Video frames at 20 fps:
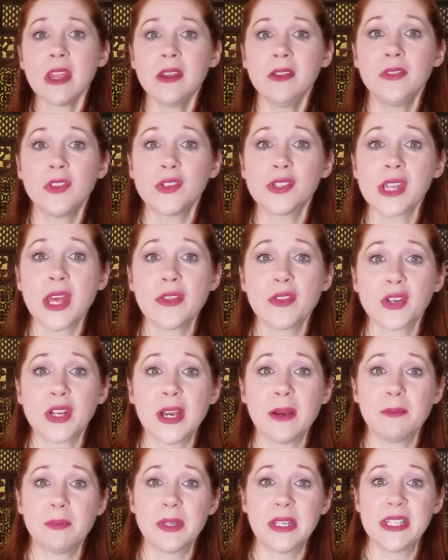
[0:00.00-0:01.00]
there's other
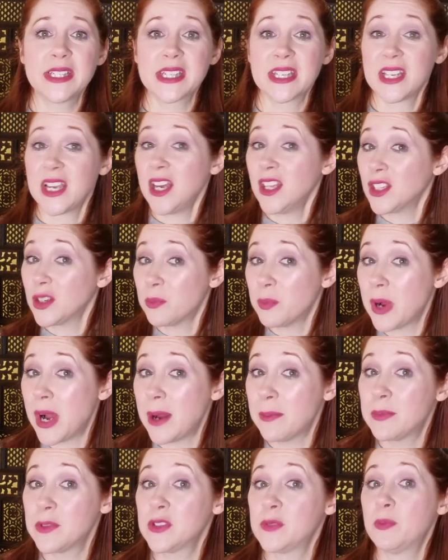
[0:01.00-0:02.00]
companies like
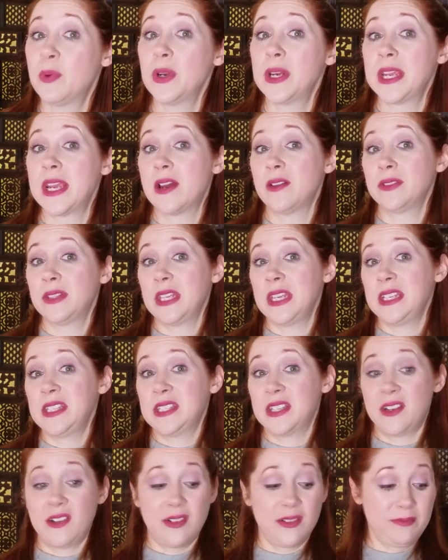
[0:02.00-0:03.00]
ColourPop who's putting out things
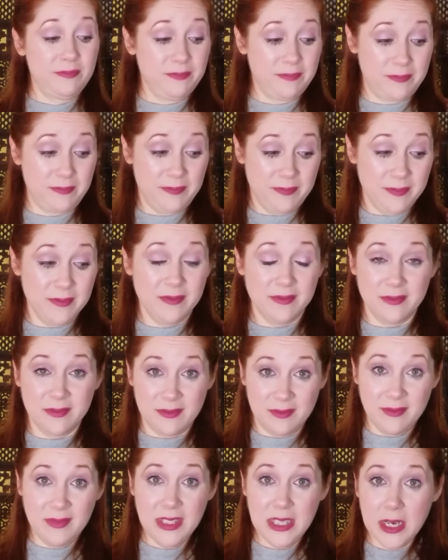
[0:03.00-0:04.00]
that are,
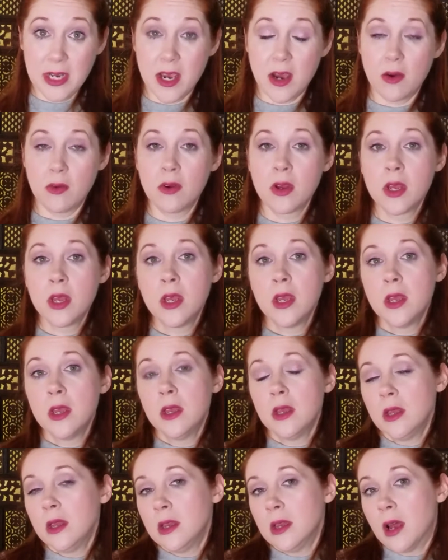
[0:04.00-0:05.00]
you know,
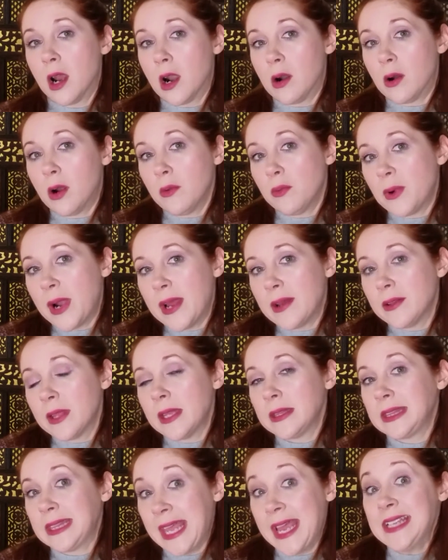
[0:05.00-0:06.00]

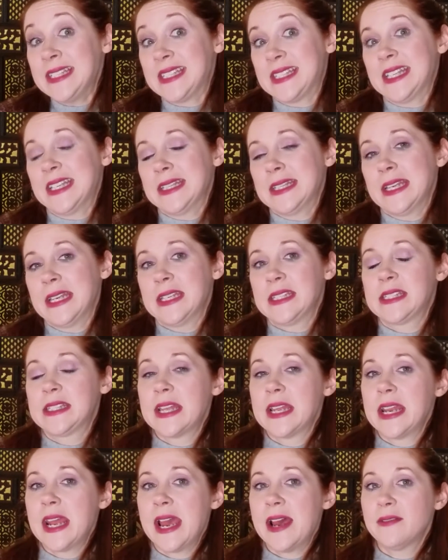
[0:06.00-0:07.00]
around less than this,
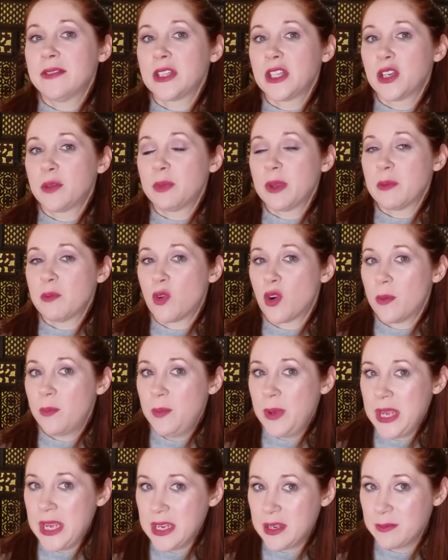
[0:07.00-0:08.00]
that have a little bit more
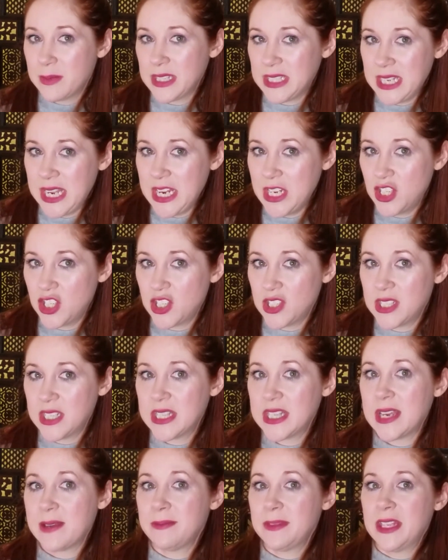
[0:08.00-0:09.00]
pigmentation to
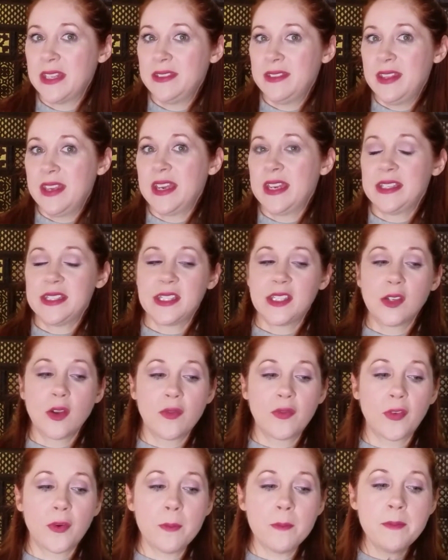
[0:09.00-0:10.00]
them than this. So
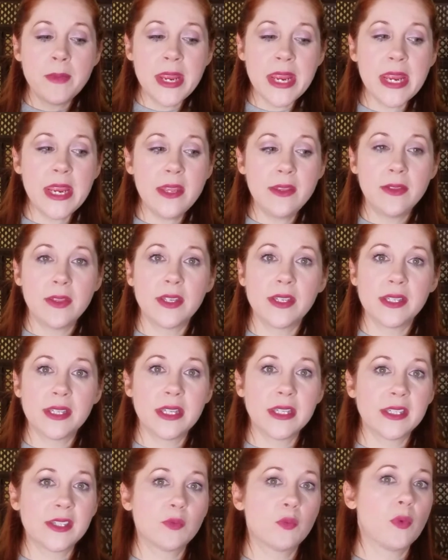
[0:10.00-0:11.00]
for me,
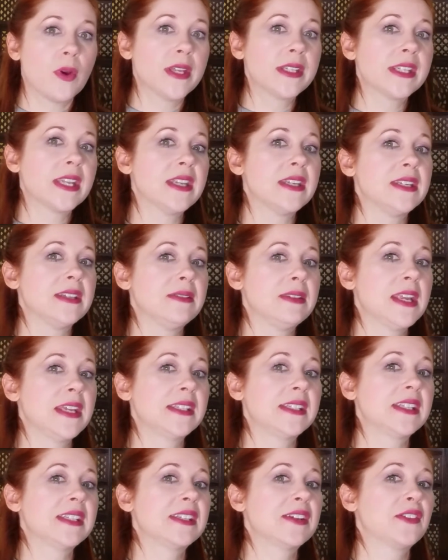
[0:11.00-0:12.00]
this wasn't
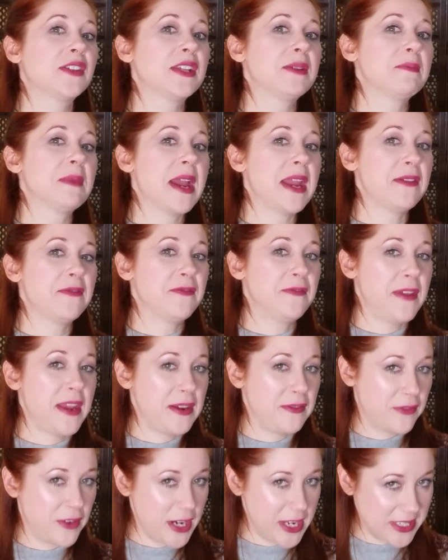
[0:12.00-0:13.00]
necessarily my
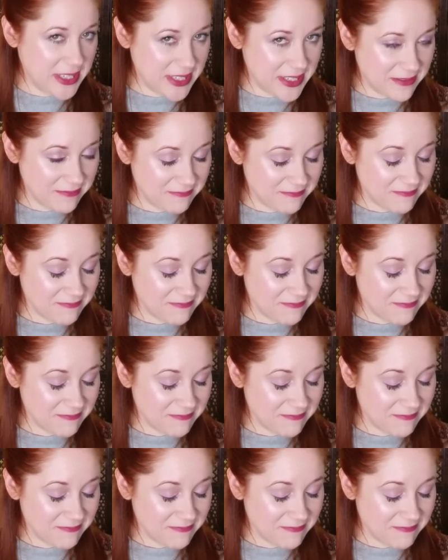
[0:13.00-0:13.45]
favorite.